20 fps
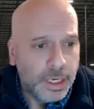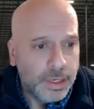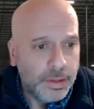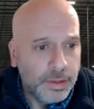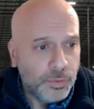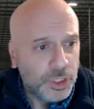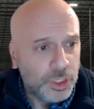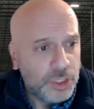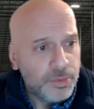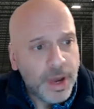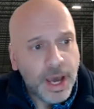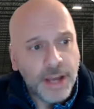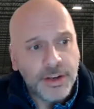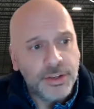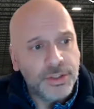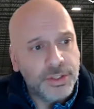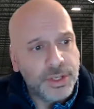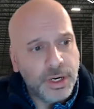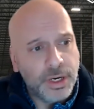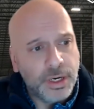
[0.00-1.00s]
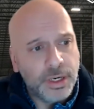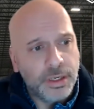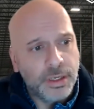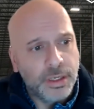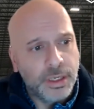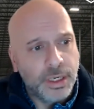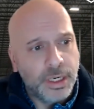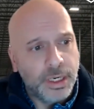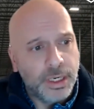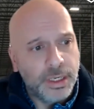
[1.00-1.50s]
which matches our
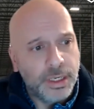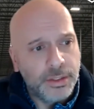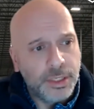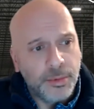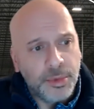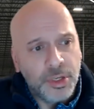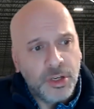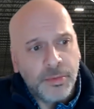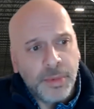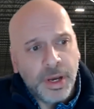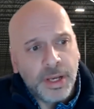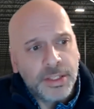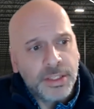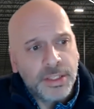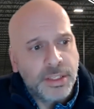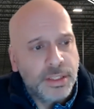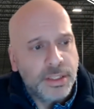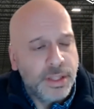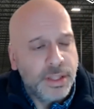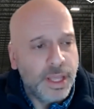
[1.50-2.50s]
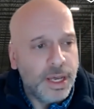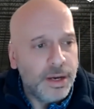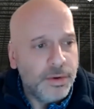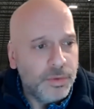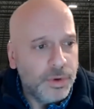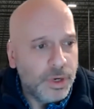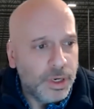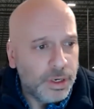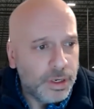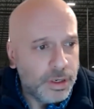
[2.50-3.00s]
WMS
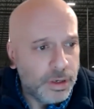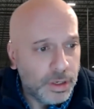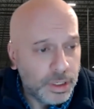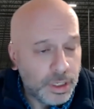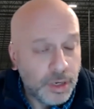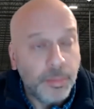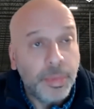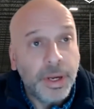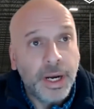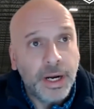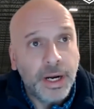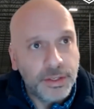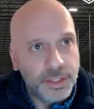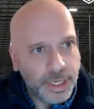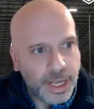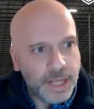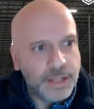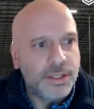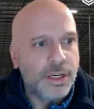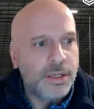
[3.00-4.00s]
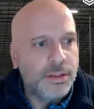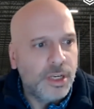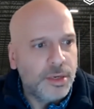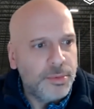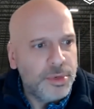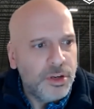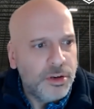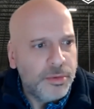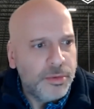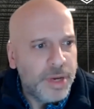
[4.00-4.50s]
or compares against our
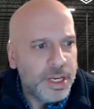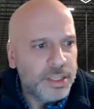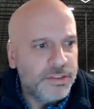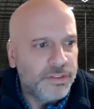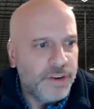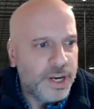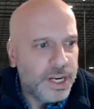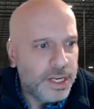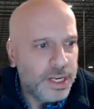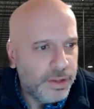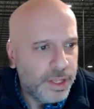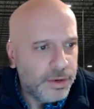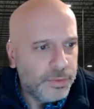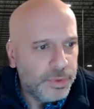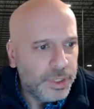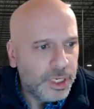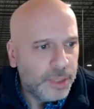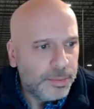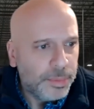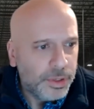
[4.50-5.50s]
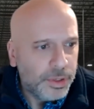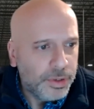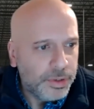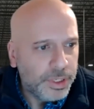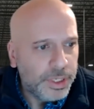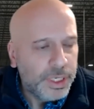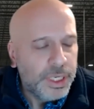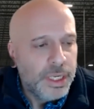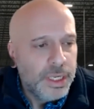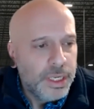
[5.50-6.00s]
WMS file that we
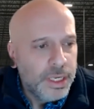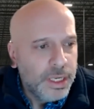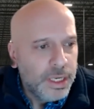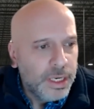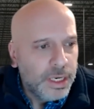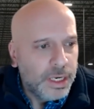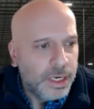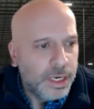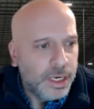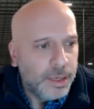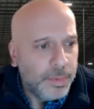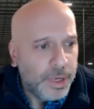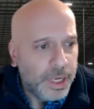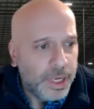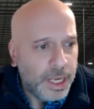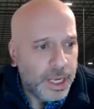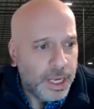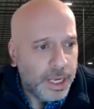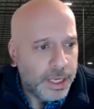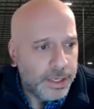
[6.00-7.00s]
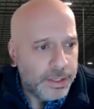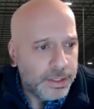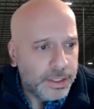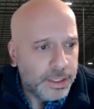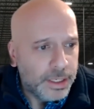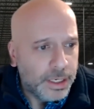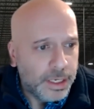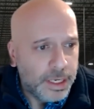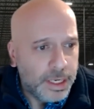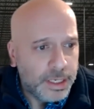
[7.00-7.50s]
uploaded. And
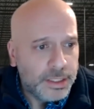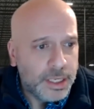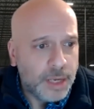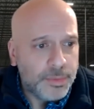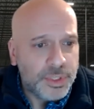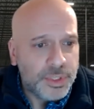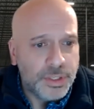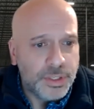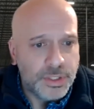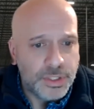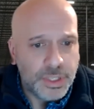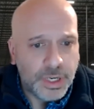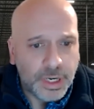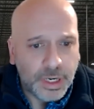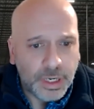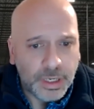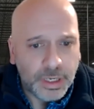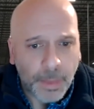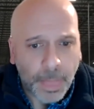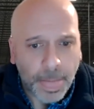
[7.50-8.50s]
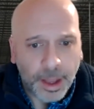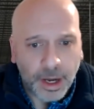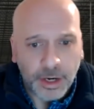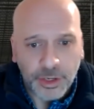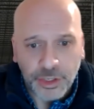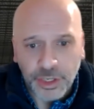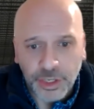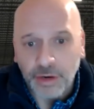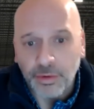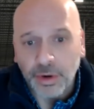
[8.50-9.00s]
exceptions are
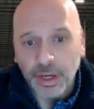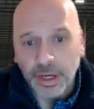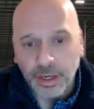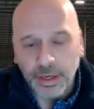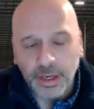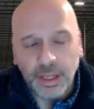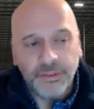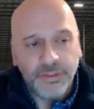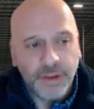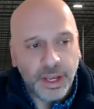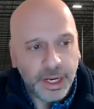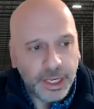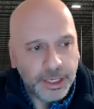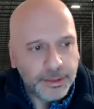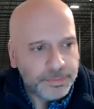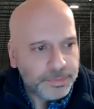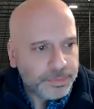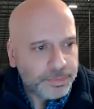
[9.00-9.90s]
generated, if any.